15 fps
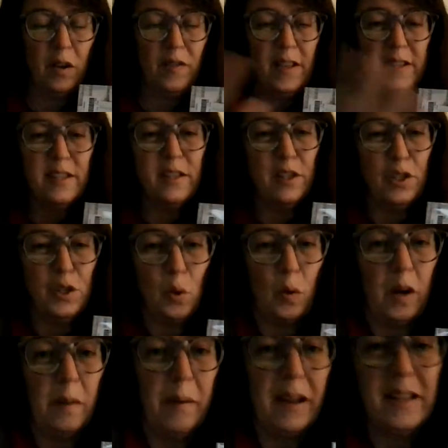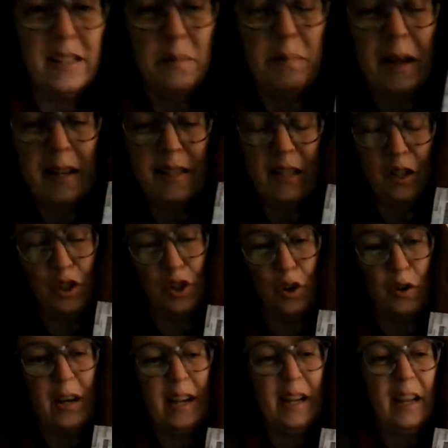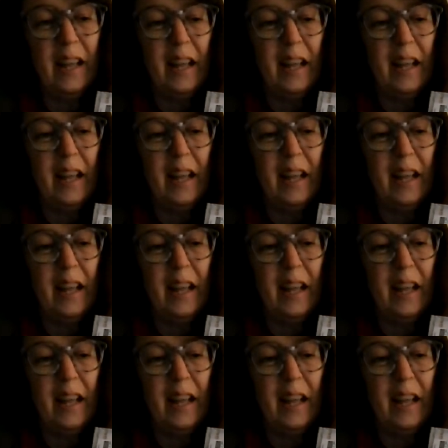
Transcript: And this is a story about his amazing journey.